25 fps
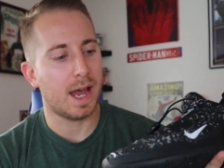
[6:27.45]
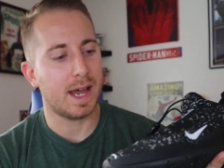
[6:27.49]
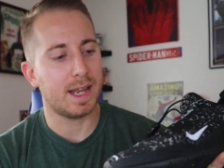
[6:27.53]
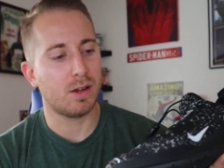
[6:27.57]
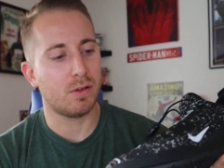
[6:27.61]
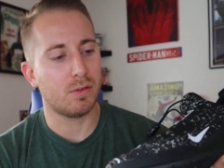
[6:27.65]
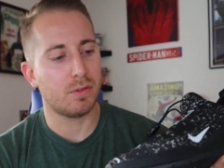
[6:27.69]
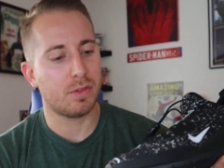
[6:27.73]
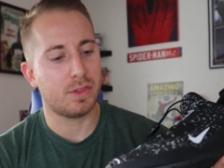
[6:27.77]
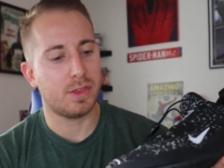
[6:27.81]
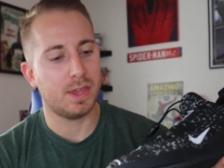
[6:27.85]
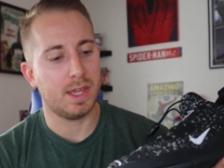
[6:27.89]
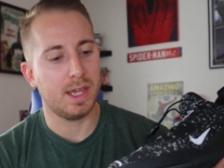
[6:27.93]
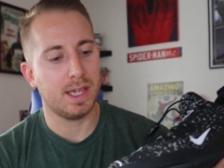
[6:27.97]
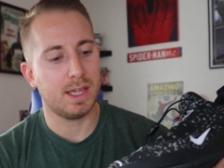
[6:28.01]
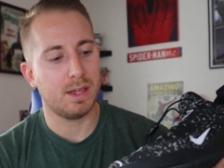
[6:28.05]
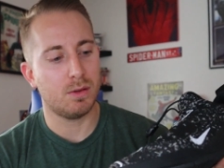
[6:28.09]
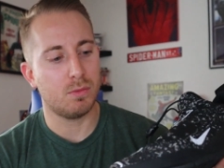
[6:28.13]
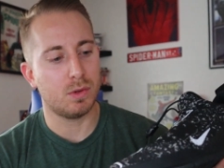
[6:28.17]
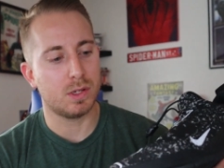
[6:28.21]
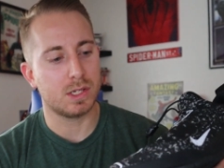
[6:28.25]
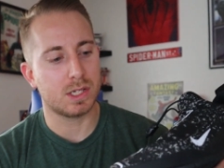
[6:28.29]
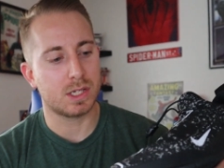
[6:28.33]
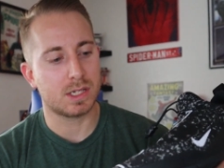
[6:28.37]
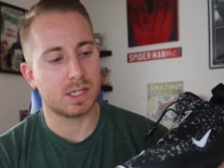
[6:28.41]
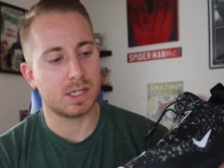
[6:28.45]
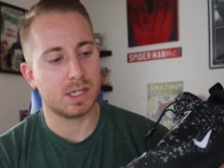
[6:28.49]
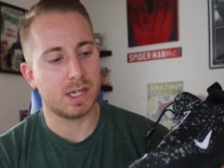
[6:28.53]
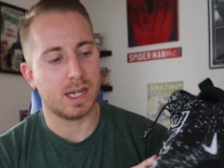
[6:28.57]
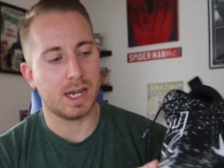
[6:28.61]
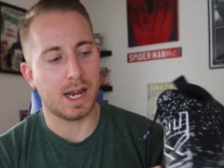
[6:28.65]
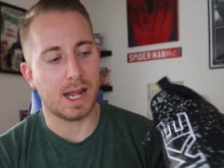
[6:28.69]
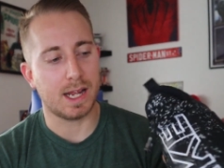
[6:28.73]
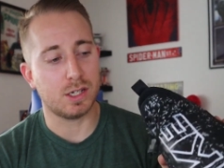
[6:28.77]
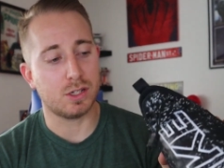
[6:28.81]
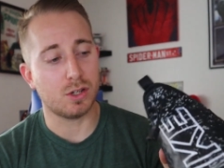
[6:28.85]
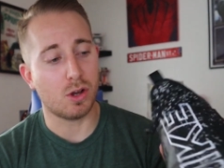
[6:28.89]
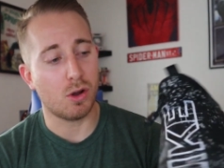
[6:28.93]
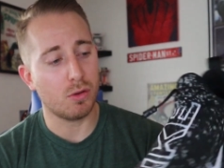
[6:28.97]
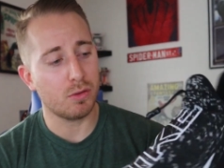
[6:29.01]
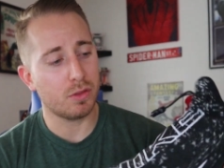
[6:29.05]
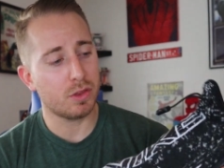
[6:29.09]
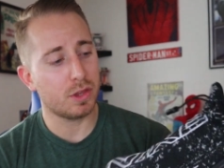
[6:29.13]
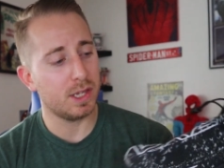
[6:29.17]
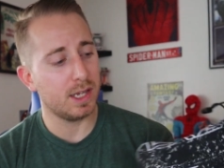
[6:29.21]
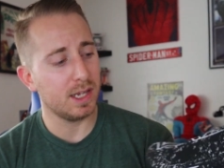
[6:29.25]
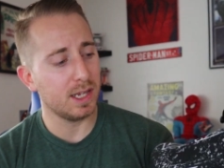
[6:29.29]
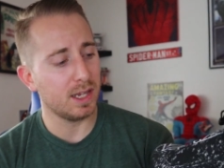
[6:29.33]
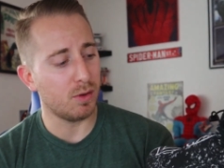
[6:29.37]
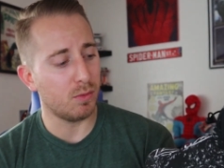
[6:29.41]
I don't think it was, and I don't
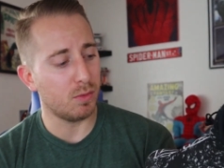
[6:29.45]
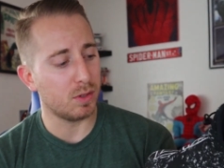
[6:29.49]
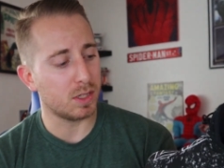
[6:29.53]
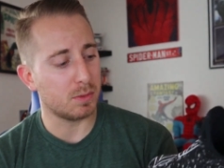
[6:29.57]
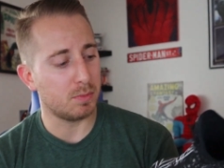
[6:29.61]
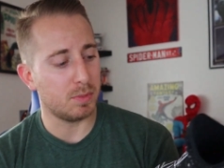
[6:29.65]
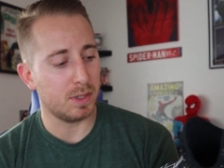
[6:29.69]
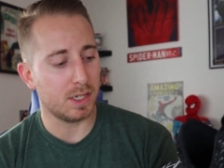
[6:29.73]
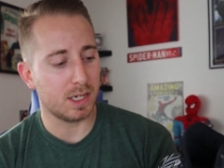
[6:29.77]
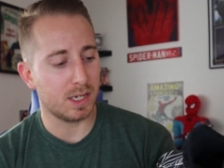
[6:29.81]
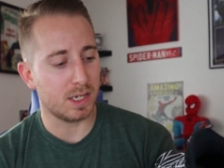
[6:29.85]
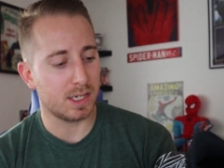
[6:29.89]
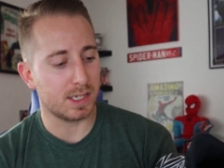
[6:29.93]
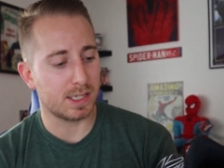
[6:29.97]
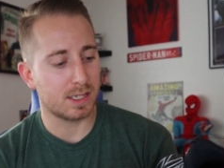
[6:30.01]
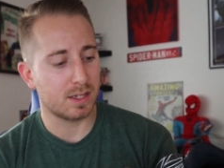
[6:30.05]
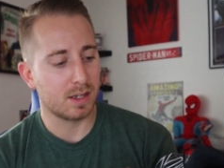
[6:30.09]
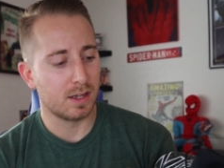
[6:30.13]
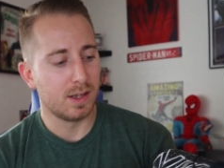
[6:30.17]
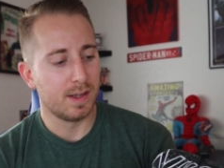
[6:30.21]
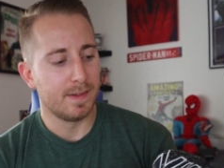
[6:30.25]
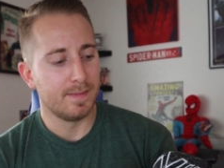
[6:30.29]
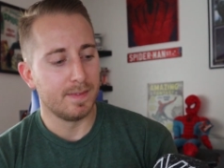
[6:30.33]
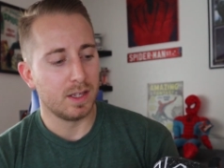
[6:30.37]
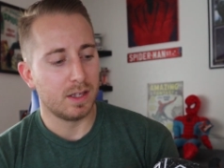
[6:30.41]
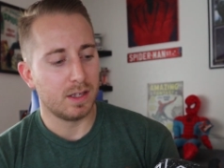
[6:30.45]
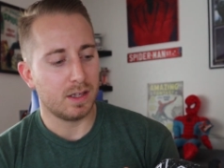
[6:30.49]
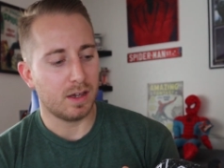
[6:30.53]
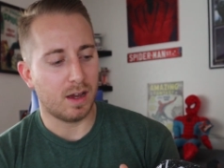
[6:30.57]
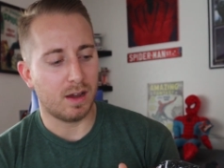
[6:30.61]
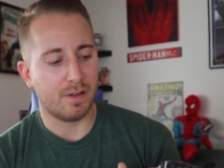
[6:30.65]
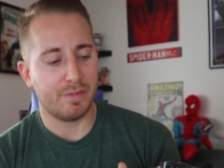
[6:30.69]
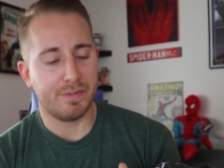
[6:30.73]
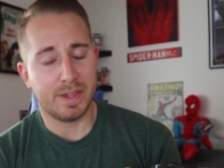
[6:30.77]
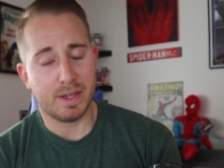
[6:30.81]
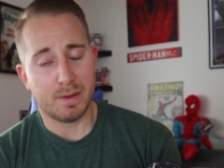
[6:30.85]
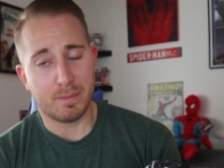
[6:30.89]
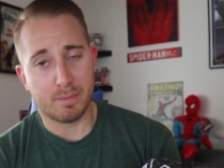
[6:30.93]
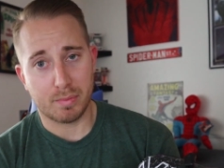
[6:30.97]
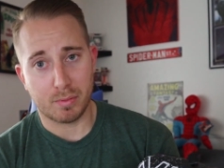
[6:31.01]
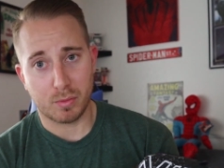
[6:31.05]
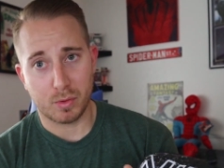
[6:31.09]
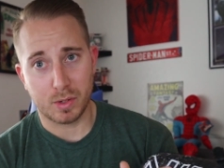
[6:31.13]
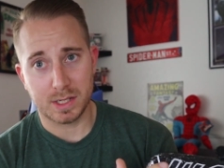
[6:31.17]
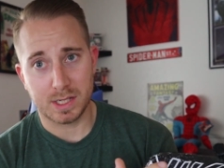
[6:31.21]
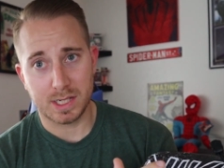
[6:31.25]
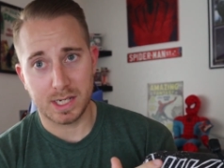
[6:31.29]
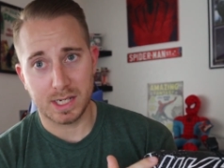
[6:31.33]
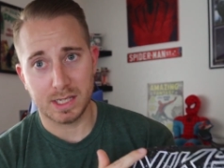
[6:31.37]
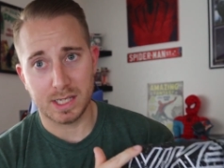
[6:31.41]
think it was because of them
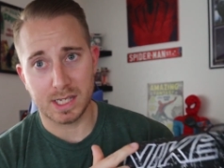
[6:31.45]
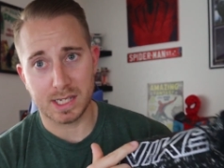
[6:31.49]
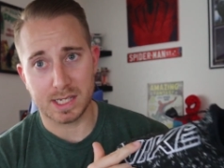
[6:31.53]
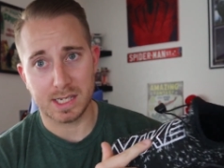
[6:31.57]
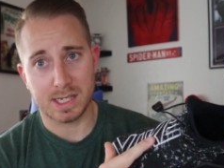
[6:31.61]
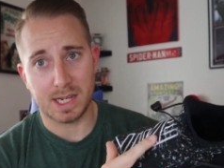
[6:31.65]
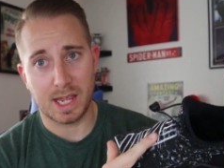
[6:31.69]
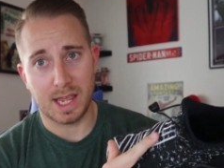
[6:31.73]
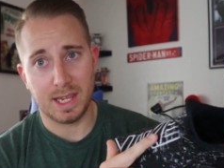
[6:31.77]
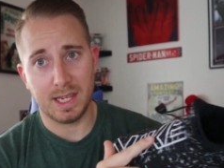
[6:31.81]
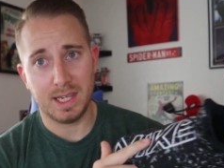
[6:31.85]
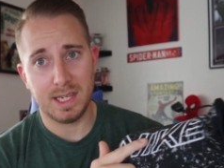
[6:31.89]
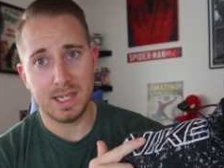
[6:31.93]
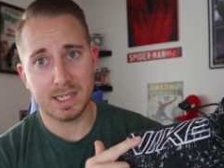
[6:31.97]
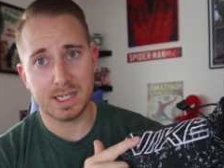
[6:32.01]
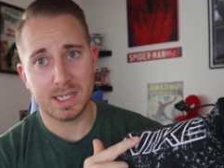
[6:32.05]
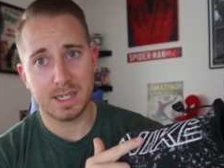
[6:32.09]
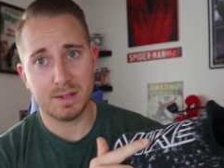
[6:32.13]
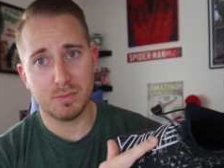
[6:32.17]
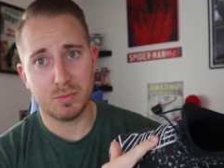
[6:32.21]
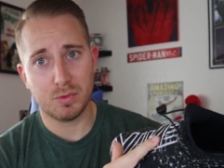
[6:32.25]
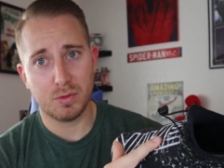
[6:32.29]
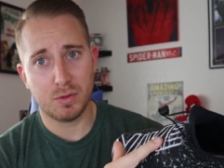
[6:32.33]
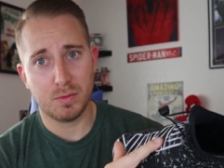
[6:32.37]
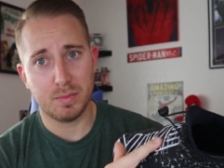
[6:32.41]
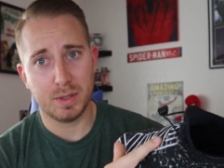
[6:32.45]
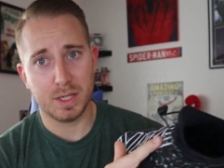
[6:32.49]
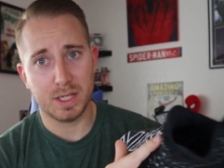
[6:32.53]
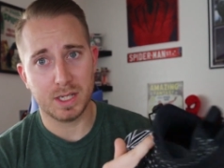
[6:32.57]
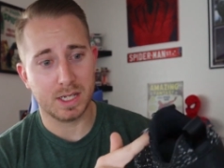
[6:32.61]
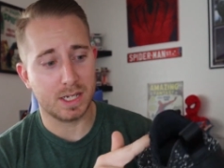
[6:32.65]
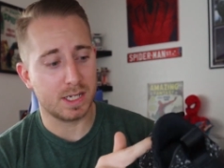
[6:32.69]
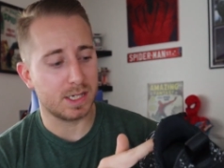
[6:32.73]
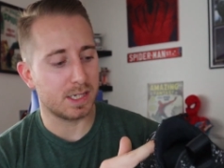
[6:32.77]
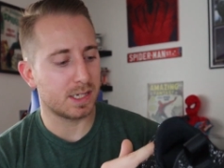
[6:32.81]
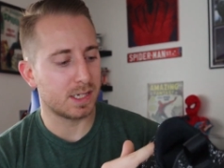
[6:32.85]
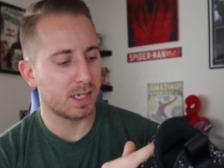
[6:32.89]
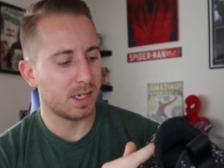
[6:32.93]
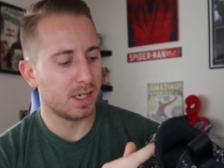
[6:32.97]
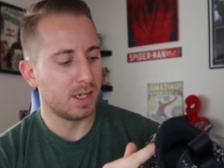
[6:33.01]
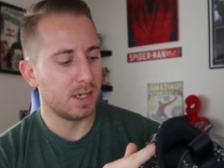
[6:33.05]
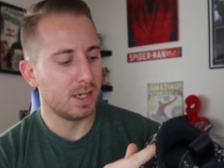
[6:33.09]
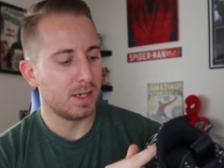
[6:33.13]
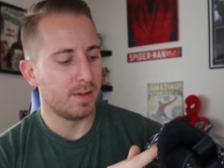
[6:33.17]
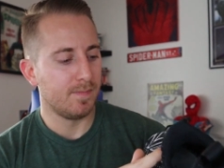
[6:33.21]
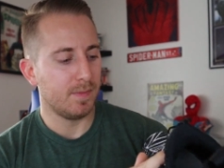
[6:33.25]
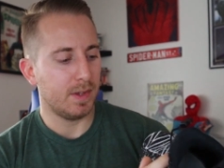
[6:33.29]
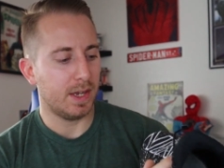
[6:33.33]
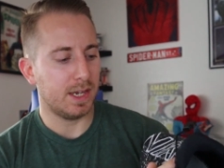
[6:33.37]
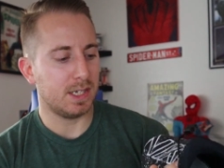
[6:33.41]
printing this Nike symbol, because
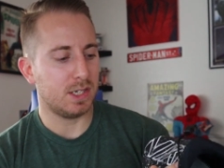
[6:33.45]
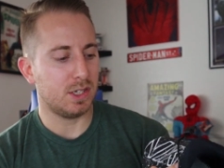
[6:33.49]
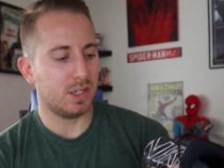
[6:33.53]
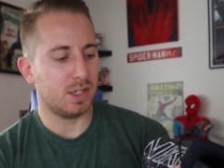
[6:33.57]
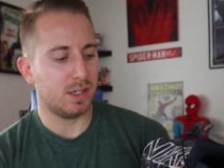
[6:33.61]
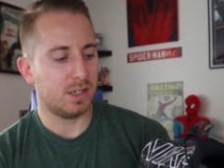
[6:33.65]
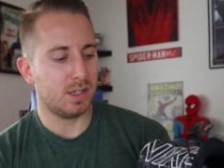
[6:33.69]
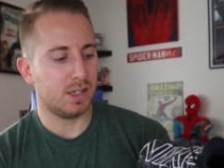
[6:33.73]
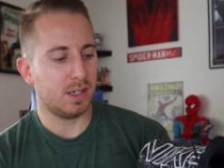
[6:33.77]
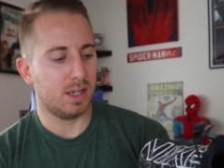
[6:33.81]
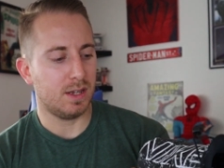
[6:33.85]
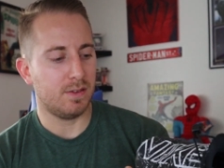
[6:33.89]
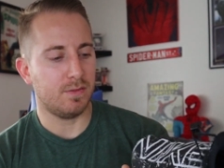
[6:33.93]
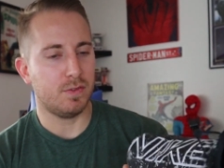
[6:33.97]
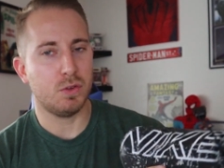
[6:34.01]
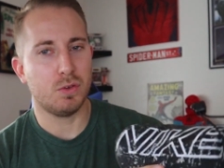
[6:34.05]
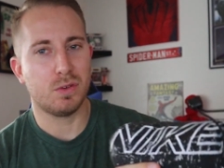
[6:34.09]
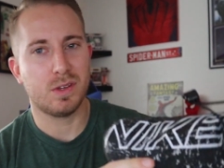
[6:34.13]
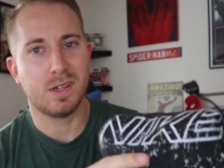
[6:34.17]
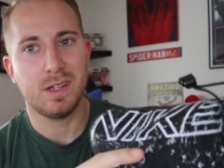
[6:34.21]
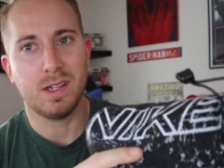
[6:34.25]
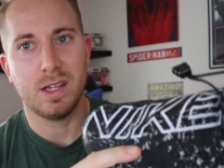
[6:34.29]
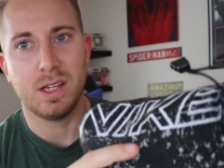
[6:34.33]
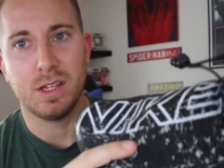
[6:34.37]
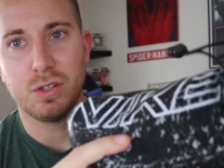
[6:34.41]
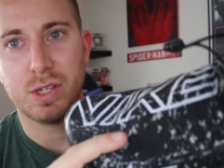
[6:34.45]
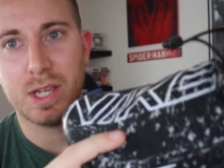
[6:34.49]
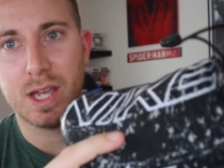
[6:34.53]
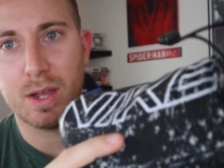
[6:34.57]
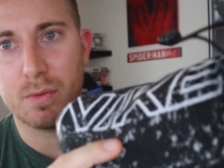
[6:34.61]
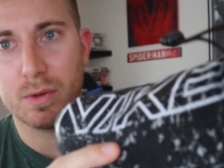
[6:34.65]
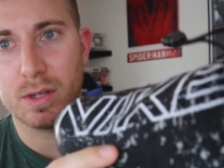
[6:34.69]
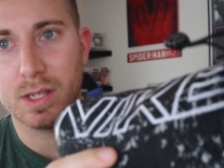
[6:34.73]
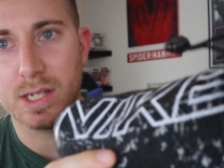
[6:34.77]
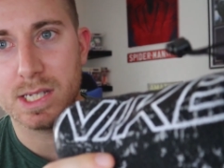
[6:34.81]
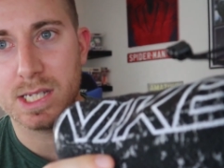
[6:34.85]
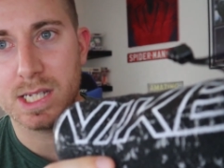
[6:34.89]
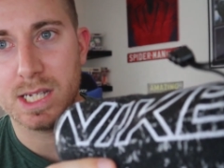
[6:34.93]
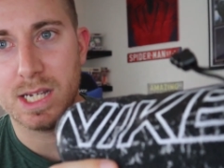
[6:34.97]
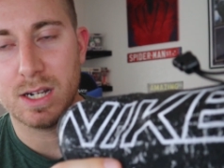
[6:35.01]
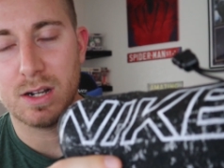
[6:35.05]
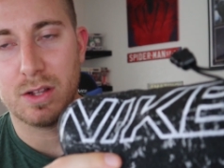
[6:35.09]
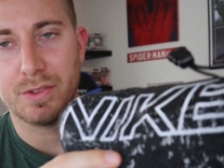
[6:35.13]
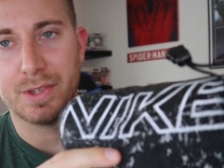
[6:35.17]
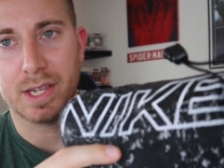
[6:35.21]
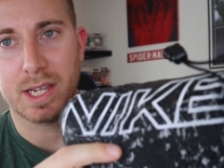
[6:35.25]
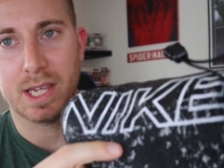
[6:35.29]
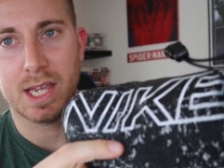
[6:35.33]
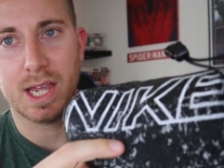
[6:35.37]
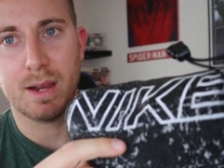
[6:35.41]
if you can't really see it
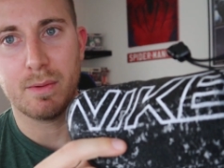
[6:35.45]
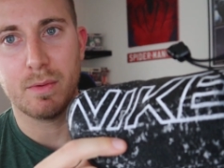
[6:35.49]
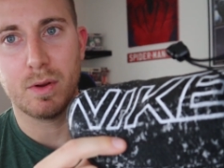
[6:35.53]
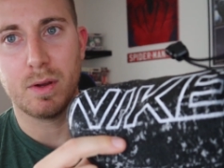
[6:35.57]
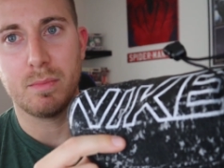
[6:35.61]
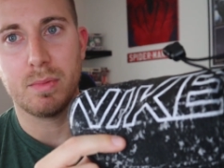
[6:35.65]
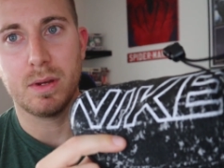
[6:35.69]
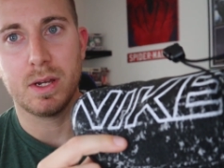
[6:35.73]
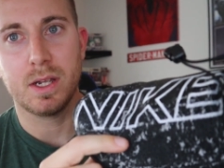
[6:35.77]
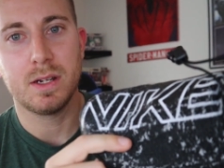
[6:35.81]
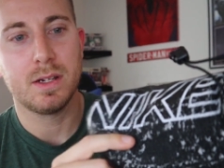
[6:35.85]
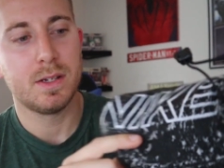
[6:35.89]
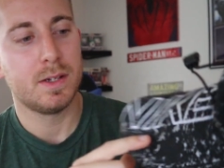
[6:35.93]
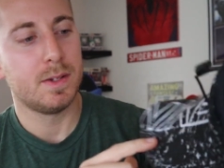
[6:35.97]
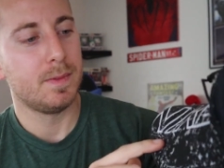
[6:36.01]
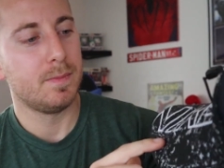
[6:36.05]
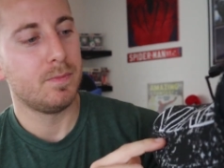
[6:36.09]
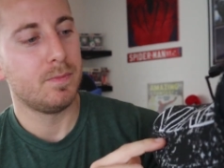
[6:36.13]
on the camera, but